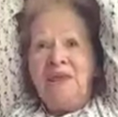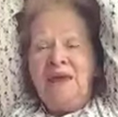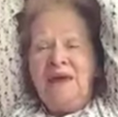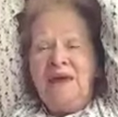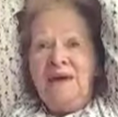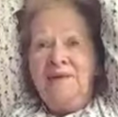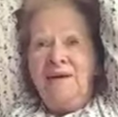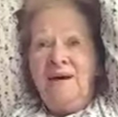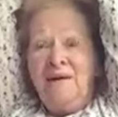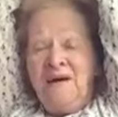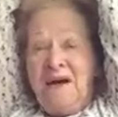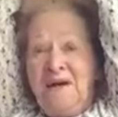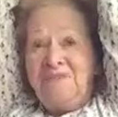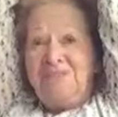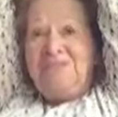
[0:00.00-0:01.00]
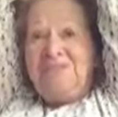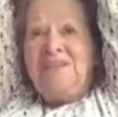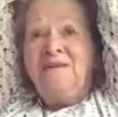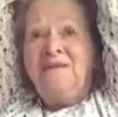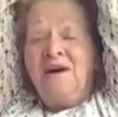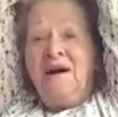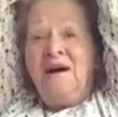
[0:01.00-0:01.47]
And I'll have to
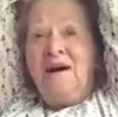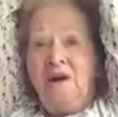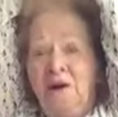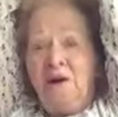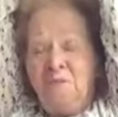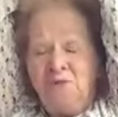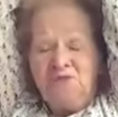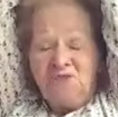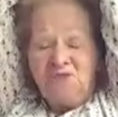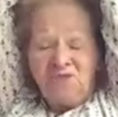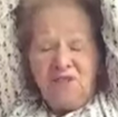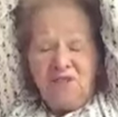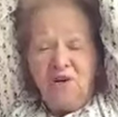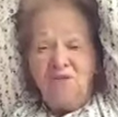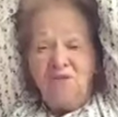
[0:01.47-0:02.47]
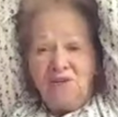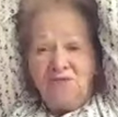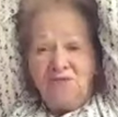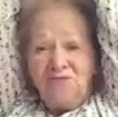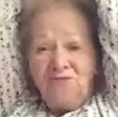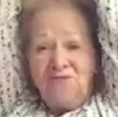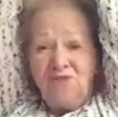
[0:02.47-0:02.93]
tell you, I almost fell
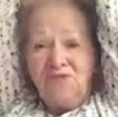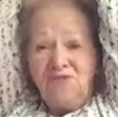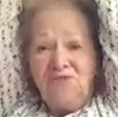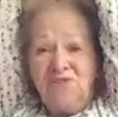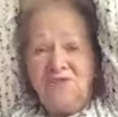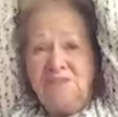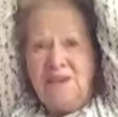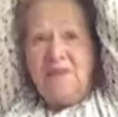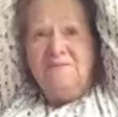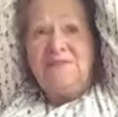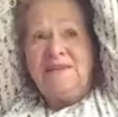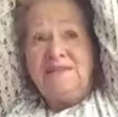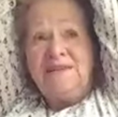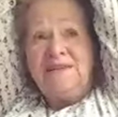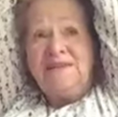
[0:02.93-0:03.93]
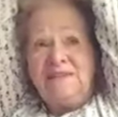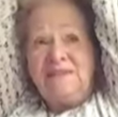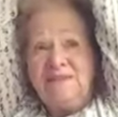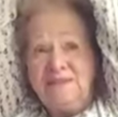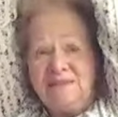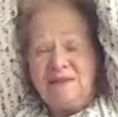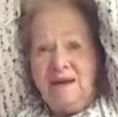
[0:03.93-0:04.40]
over the first few times I did this.